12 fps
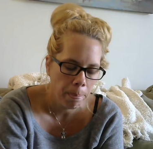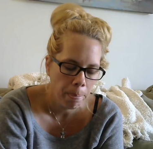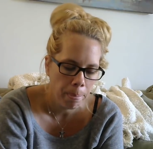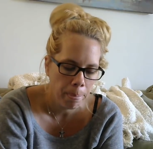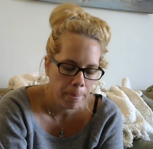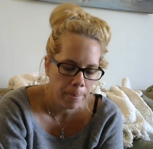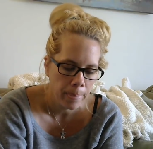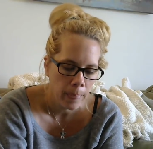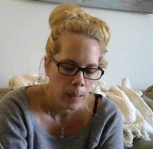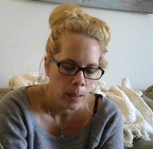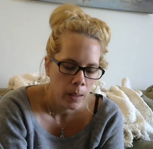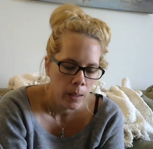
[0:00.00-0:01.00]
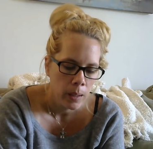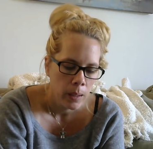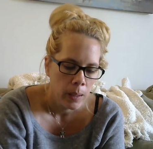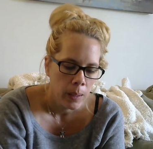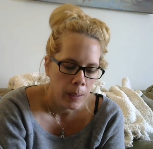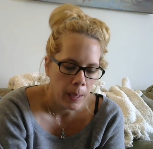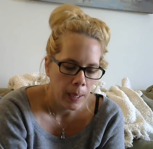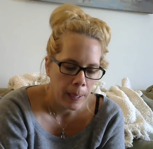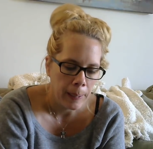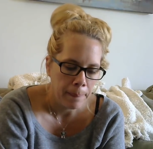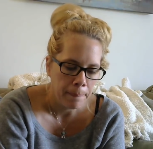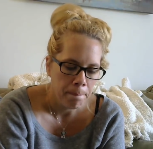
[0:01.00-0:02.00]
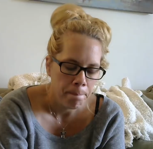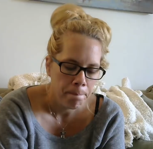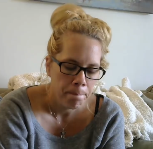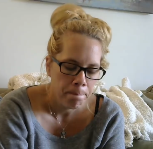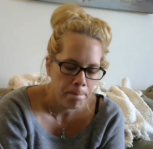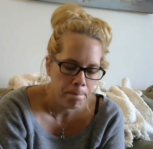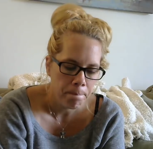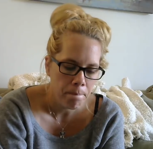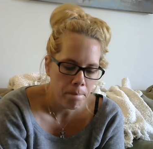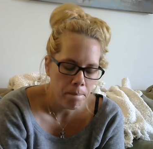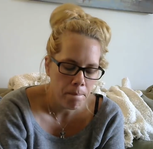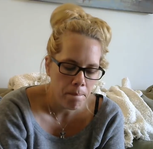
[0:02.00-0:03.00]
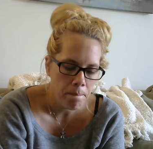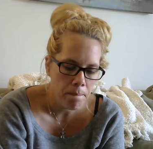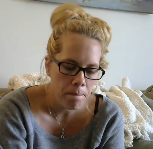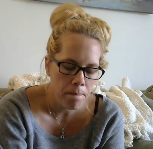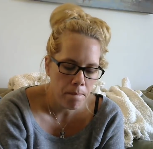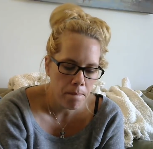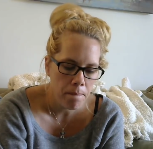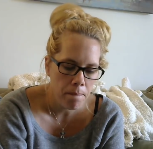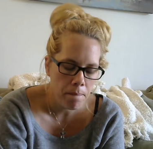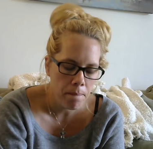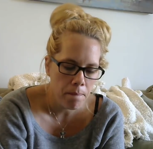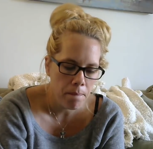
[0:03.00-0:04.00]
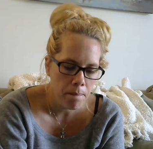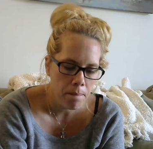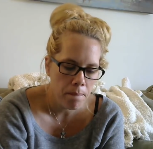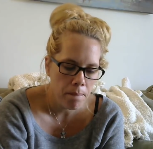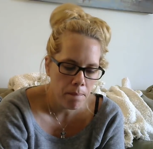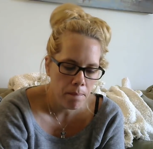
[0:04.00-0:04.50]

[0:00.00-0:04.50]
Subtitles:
(no one is talking)